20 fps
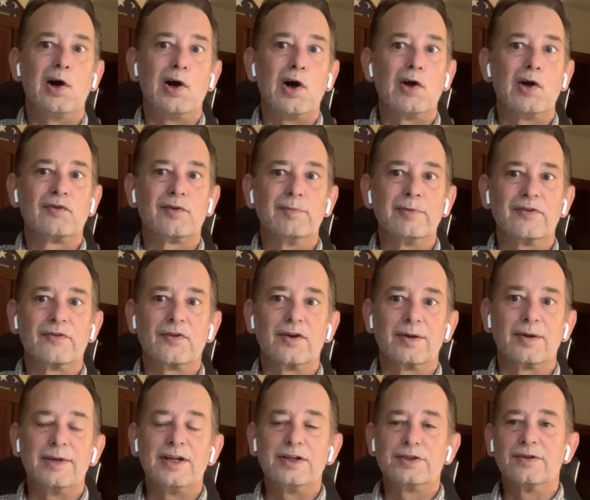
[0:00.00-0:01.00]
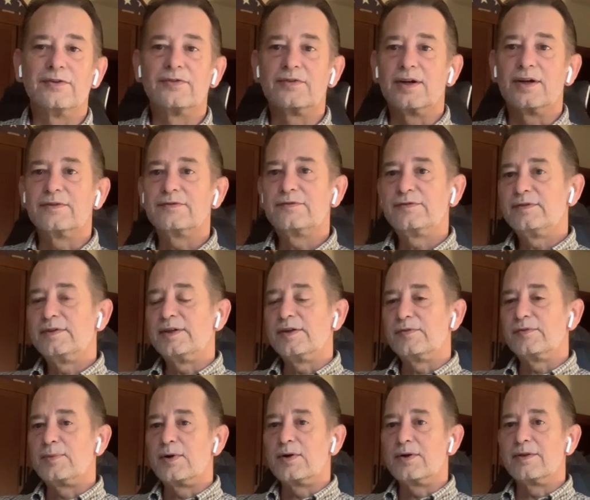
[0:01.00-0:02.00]
some of this automation stuff as
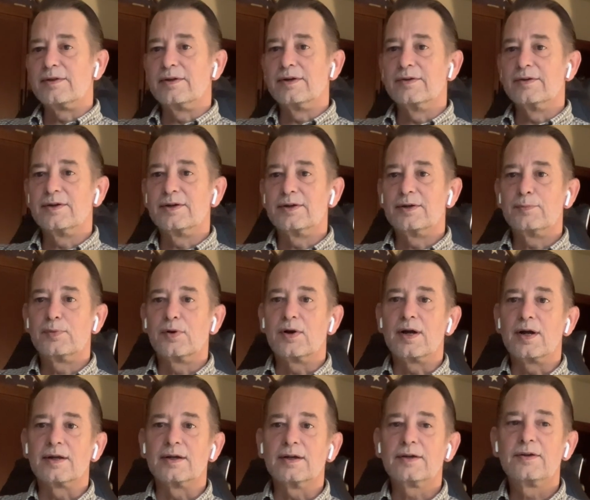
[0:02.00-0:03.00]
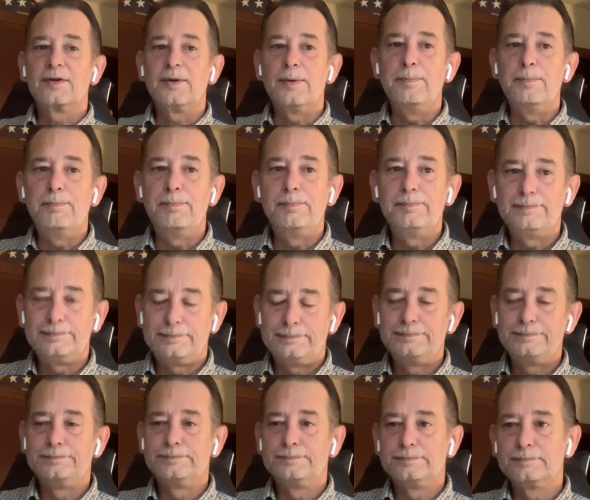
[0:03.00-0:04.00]
part of their product.
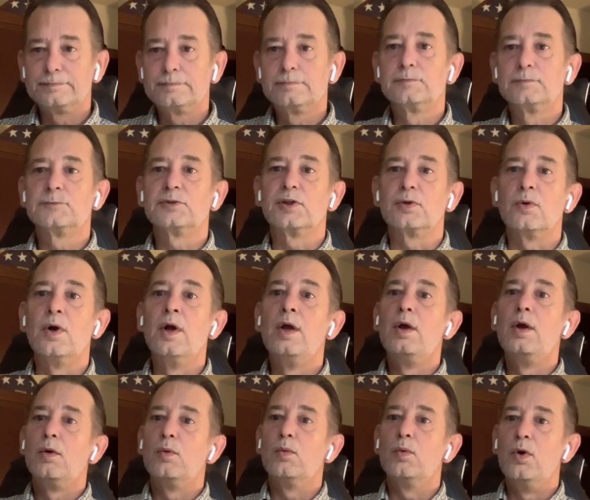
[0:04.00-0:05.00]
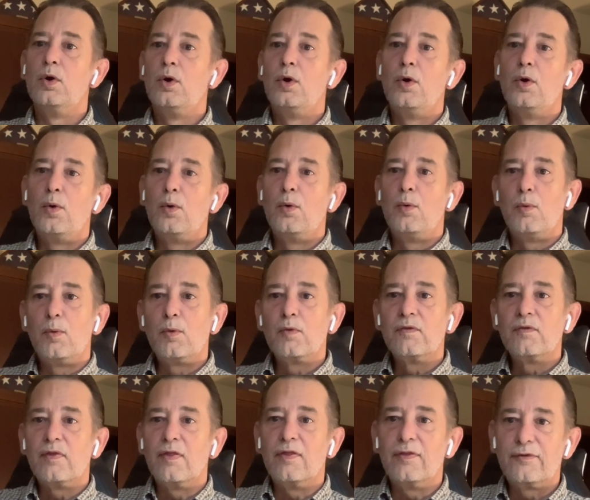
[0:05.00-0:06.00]
So,
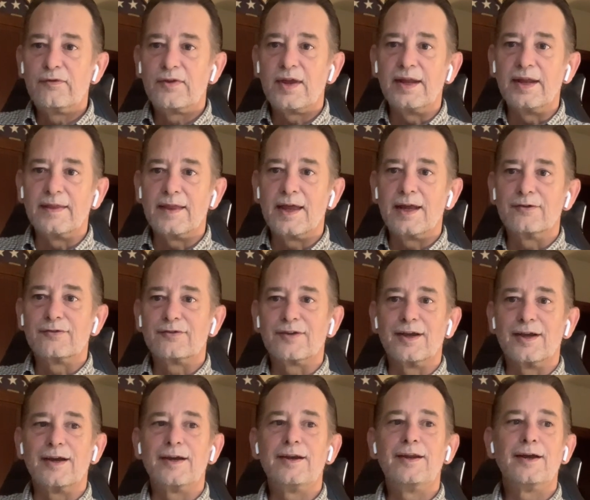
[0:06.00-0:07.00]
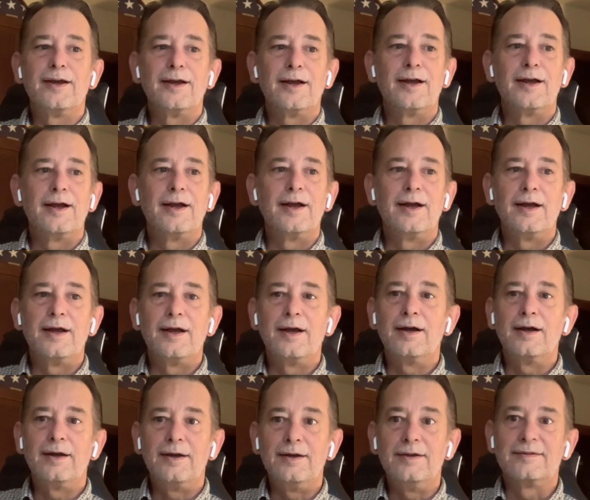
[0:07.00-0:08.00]
setting that aside,
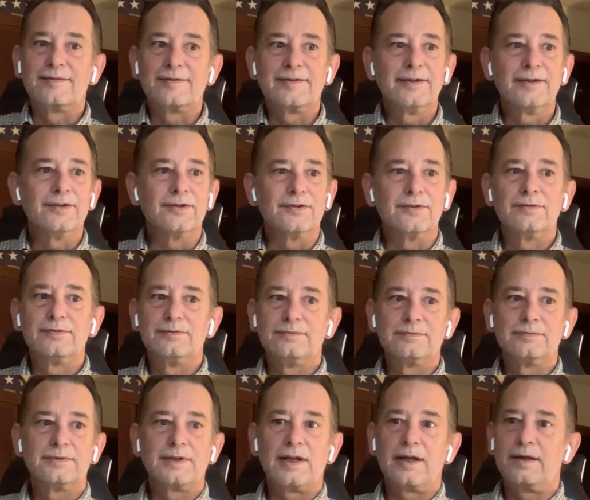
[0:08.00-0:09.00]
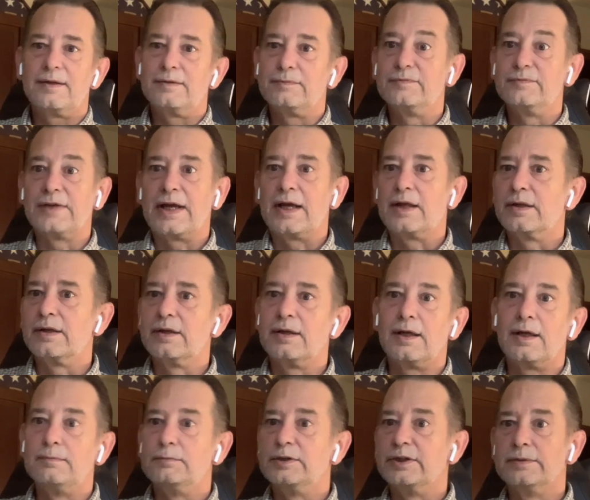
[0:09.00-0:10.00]
it's still valid.
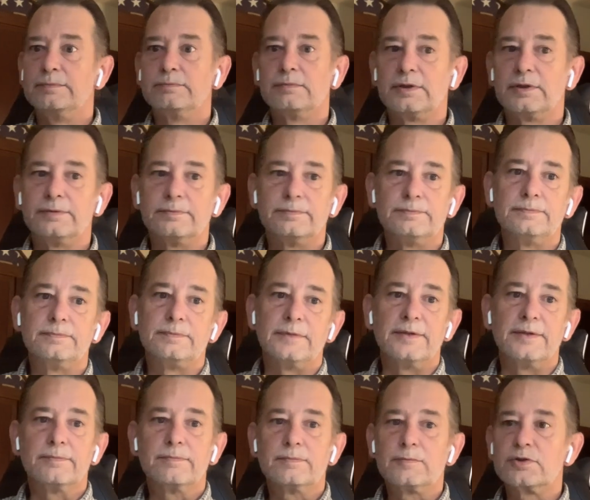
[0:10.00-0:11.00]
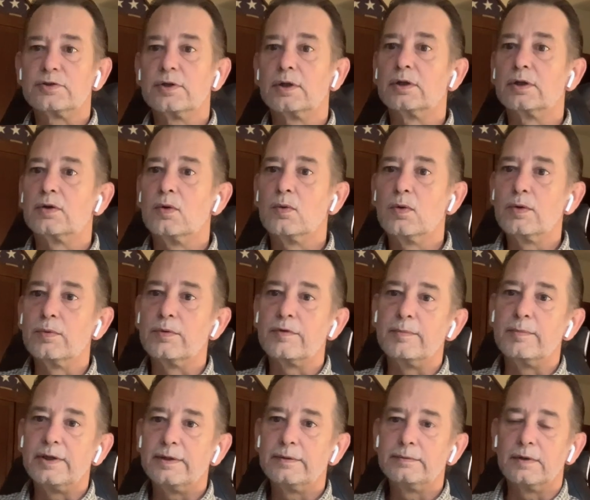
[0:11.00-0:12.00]
I mean, it struck a chord with
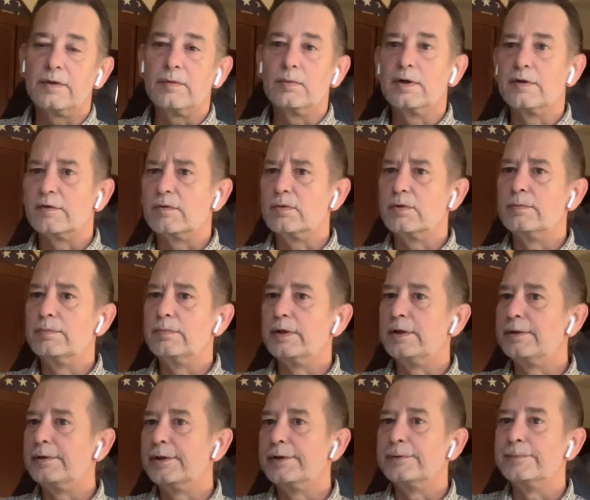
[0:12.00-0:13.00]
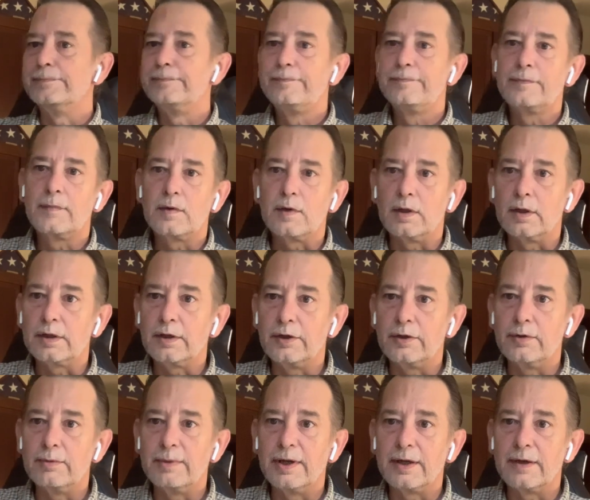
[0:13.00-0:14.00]
me. Otherwise, I wouldn't be, talking to you
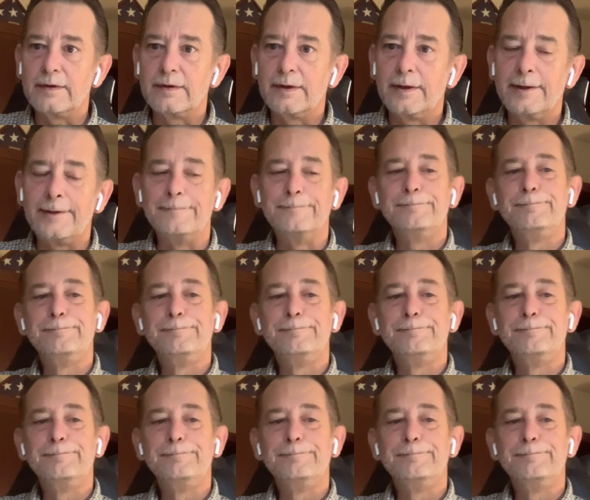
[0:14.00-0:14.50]
about it today.